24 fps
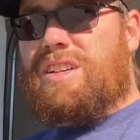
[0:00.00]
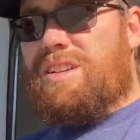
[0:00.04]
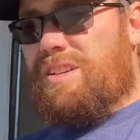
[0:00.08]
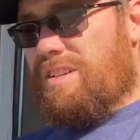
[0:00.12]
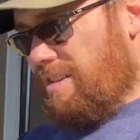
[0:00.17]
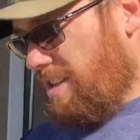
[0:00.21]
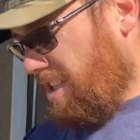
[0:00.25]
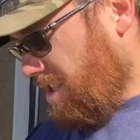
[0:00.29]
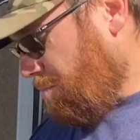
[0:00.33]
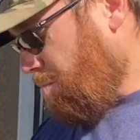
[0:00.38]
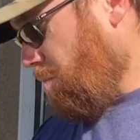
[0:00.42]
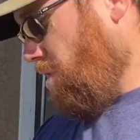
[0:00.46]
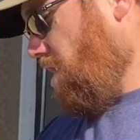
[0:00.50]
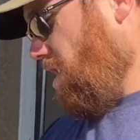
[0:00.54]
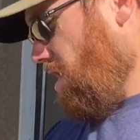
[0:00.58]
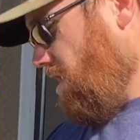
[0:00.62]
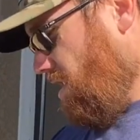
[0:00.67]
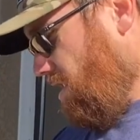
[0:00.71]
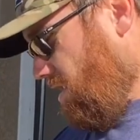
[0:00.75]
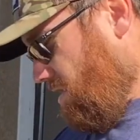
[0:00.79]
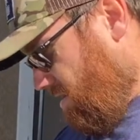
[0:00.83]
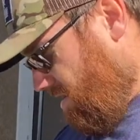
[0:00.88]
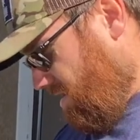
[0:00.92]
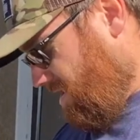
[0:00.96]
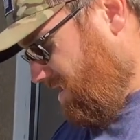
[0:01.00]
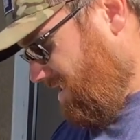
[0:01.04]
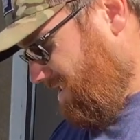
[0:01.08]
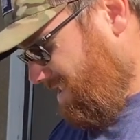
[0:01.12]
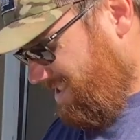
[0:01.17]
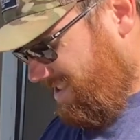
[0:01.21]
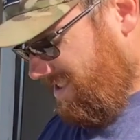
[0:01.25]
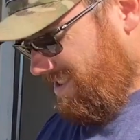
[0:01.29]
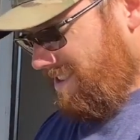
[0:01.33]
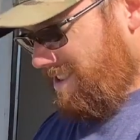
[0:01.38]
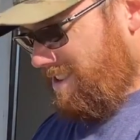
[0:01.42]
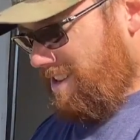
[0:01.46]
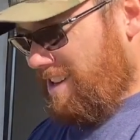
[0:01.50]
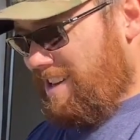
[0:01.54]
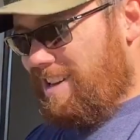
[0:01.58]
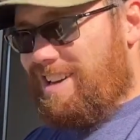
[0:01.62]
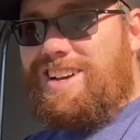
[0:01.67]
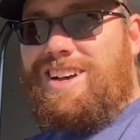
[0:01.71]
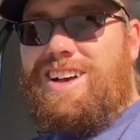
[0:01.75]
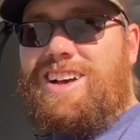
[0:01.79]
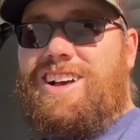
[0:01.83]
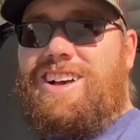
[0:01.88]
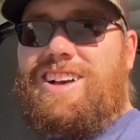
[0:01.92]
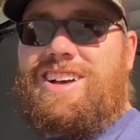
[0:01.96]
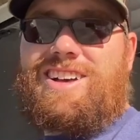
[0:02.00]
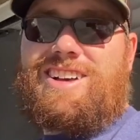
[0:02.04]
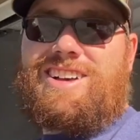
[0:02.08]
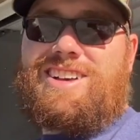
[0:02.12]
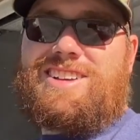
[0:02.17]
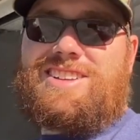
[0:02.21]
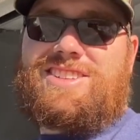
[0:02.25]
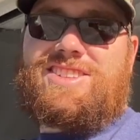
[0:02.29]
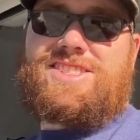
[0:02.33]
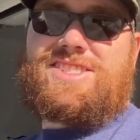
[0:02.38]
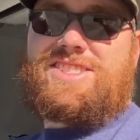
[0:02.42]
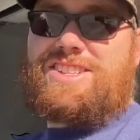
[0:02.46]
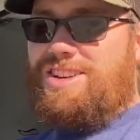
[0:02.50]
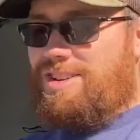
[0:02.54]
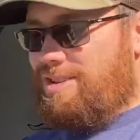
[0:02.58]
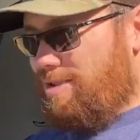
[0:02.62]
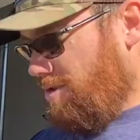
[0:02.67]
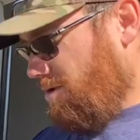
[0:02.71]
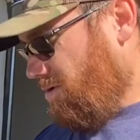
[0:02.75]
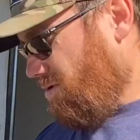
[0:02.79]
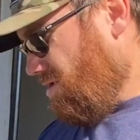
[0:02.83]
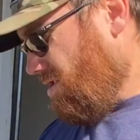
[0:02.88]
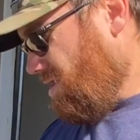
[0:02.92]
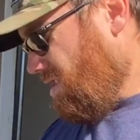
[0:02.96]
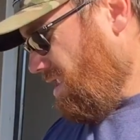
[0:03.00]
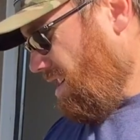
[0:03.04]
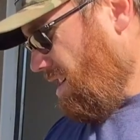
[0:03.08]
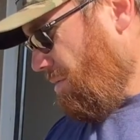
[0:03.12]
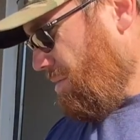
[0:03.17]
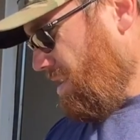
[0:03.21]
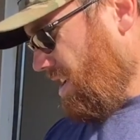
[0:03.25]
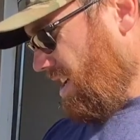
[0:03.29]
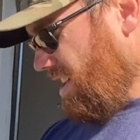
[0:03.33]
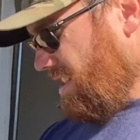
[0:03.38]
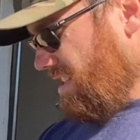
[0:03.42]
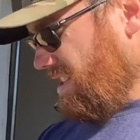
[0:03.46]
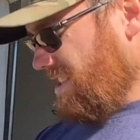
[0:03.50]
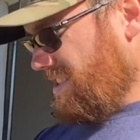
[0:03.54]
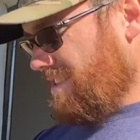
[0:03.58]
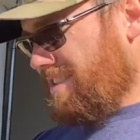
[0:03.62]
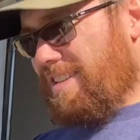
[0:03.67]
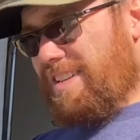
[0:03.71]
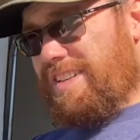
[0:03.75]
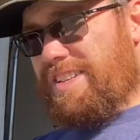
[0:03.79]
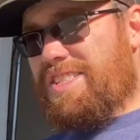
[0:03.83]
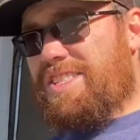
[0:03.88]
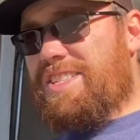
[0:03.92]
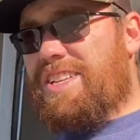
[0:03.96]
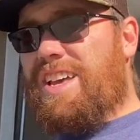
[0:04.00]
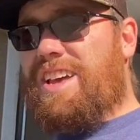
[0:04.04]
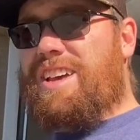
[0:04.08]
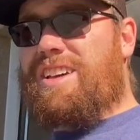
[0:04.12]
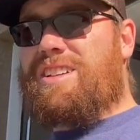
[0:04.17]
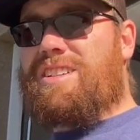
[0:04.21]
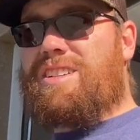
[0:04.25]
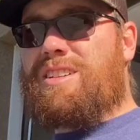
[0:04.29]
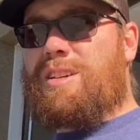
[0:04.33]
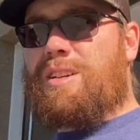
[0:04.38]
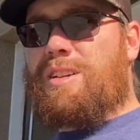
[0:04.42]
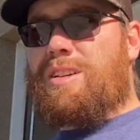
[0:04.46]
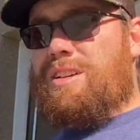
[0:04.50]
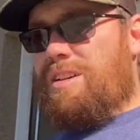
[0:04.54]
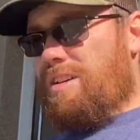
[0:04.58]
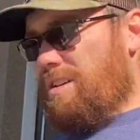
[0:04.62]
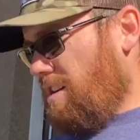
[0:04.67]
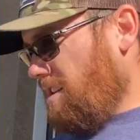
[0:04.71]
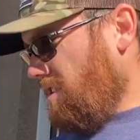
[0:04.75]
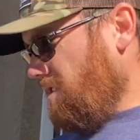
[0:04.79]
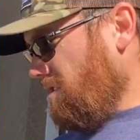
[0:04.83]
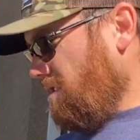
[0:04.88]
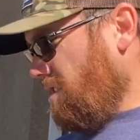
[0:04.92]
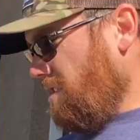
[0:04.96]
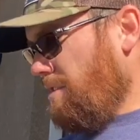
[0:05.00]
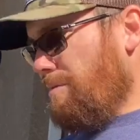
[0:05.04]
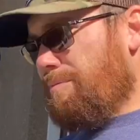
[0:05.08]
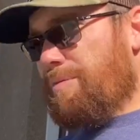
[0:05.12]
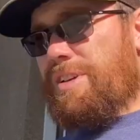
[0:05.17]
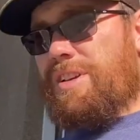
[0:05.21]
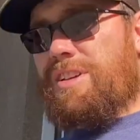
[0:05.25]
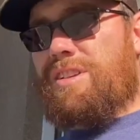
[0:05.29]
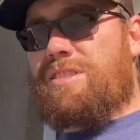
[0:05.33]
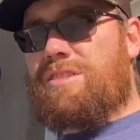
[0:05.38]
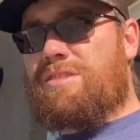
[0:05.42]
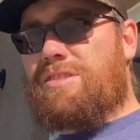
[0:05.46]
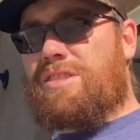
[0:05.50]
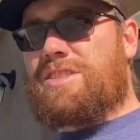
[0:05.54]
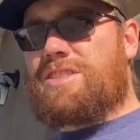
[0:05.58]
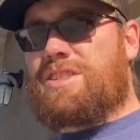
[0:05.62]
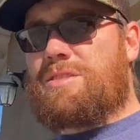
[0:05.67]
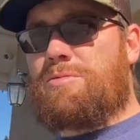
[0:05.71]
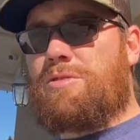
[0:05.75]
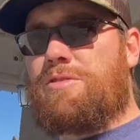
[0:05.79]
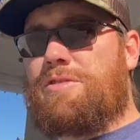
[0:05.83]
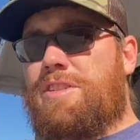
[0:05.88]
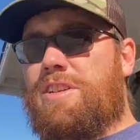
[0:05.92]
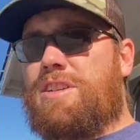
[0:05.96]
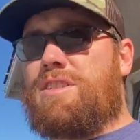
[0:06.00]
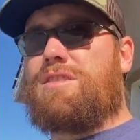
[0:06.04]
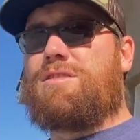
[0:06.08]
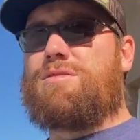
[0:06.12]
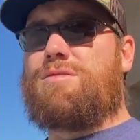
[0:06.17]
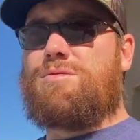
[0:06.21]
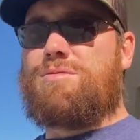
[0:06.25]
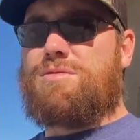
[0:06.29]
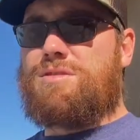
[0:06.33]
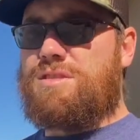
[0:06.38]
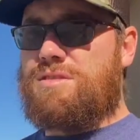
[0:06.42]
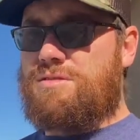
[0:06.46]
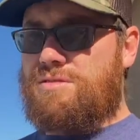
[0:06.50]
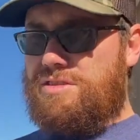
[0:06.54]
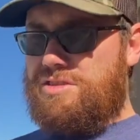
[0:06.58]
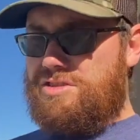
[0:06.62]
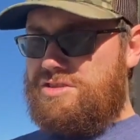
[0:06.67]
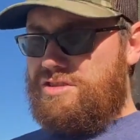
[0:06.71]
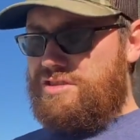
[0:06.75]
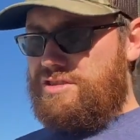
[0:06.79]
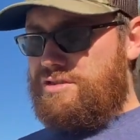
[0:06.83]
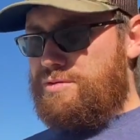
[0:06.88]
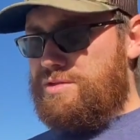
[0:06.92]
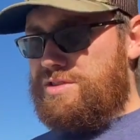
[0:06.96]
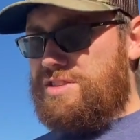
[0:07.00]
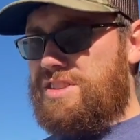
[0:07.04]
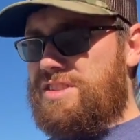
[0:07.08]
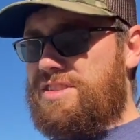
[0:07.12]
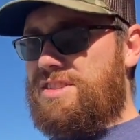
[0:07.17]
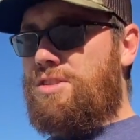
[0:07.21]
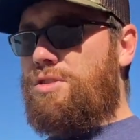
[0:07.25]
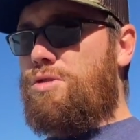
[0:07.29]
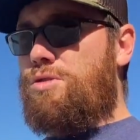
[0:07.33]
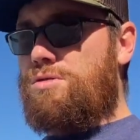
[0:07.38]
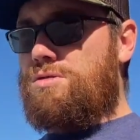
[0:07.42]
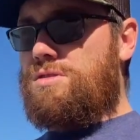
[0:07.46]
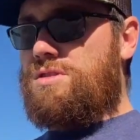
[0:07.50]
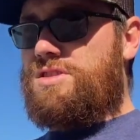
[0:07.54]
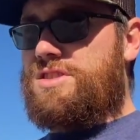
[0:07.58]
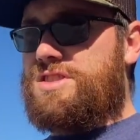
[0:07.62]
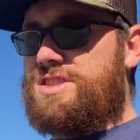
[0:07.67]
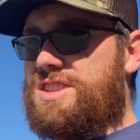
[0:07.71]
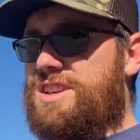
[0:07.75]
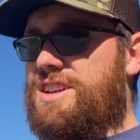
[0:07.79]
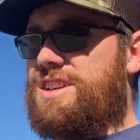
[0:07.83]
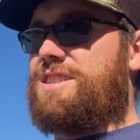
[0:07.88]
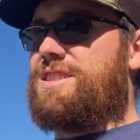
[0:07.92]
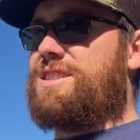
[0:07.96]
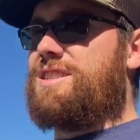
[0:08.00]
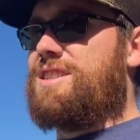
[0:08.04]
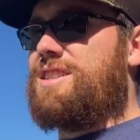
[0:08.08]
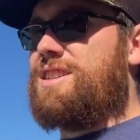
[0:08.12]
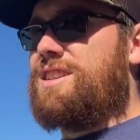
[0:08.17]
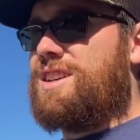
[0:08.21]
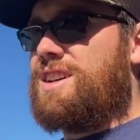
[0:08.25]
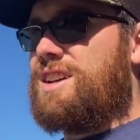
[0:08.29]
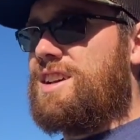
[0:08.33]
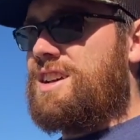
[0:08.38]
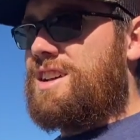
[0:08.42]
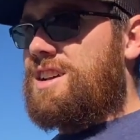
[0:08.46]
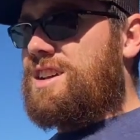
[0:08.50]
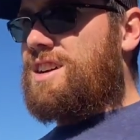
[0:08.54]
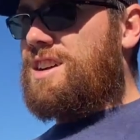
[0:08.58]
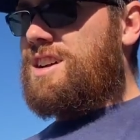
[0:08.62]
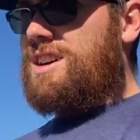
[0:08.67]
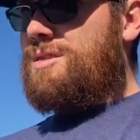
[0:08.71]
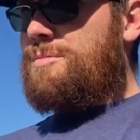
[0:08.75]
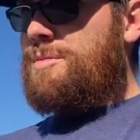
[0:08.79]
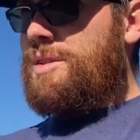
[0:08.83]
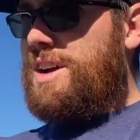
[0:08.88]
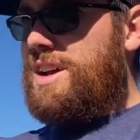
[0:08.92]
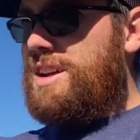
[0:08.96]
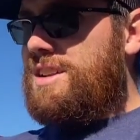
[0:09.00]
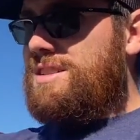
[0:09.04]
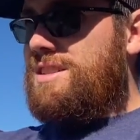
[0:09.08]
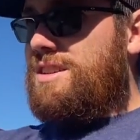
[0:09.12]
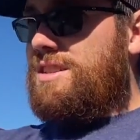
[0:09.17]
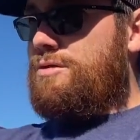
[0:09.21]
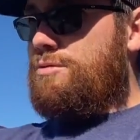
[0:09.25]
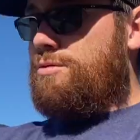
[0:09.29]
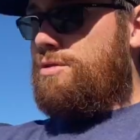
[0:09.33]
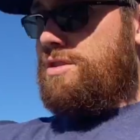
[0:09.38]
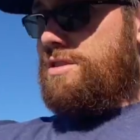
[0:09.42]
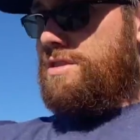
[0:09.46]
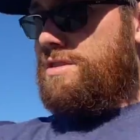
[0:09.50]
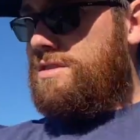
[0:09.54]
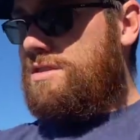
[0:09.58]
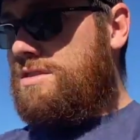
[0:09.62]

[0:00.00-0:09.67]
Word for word: sprung. uh, so I'm going to get this thing set. I'll, let me, let's come over here. I'll, I'll show you what this hole looks like. Um, I got another one